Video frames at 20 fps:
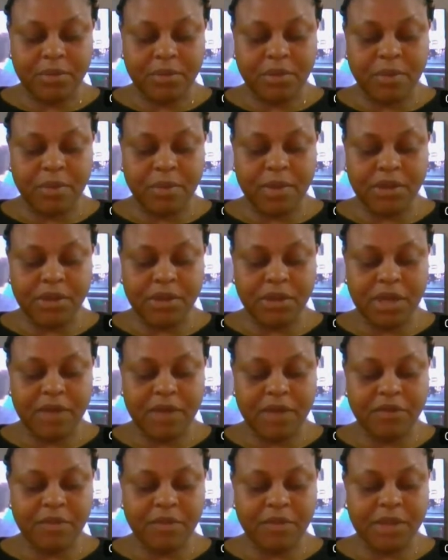
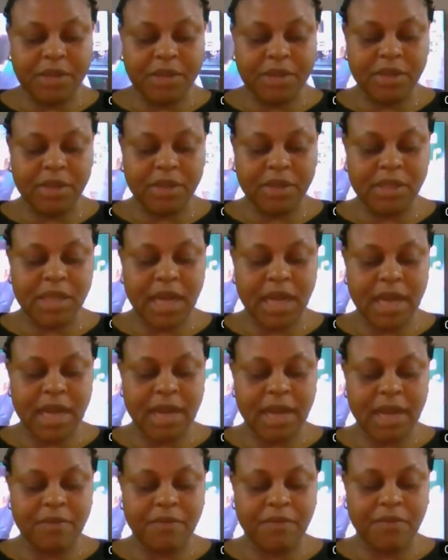metrics
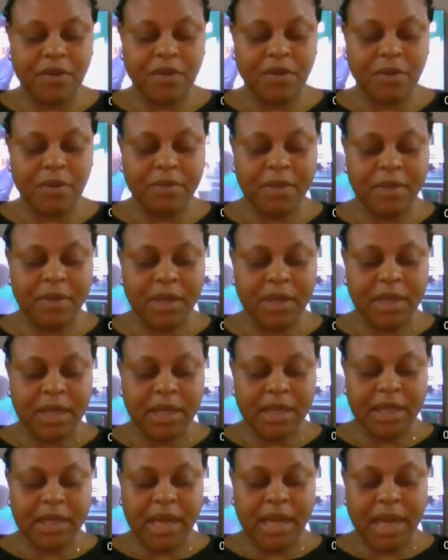that inform
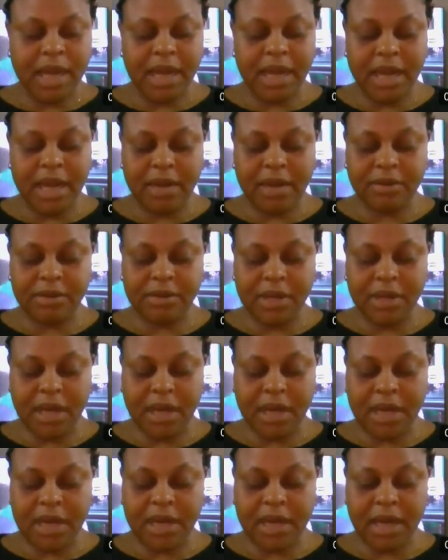their health
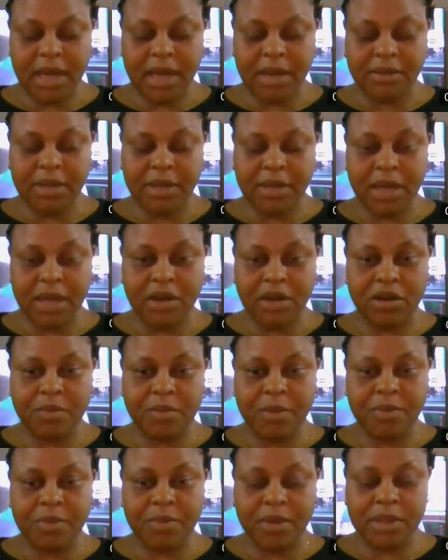and health
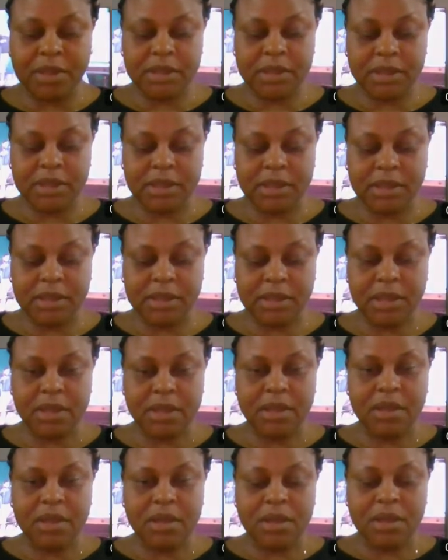economic policies.
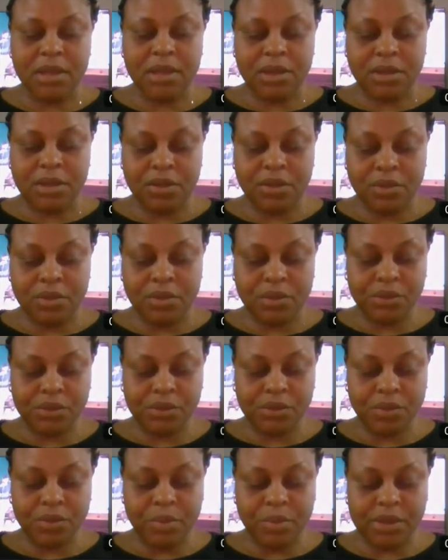The
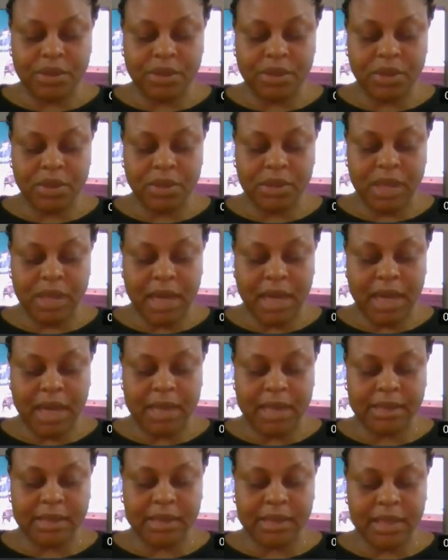crucial questions are
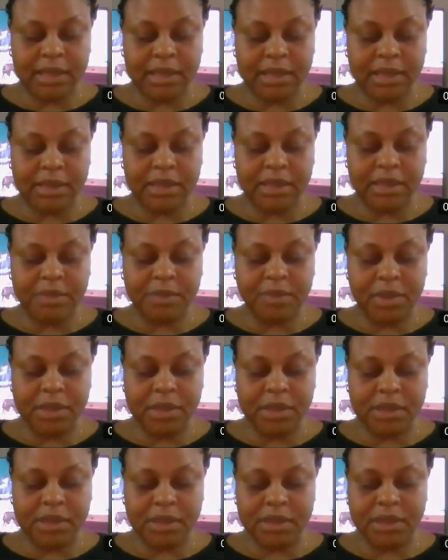answered in these
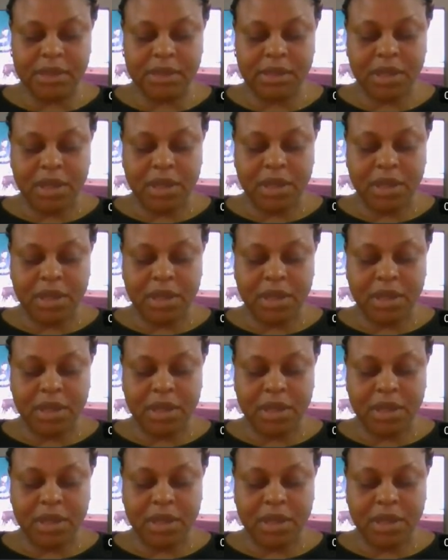policies,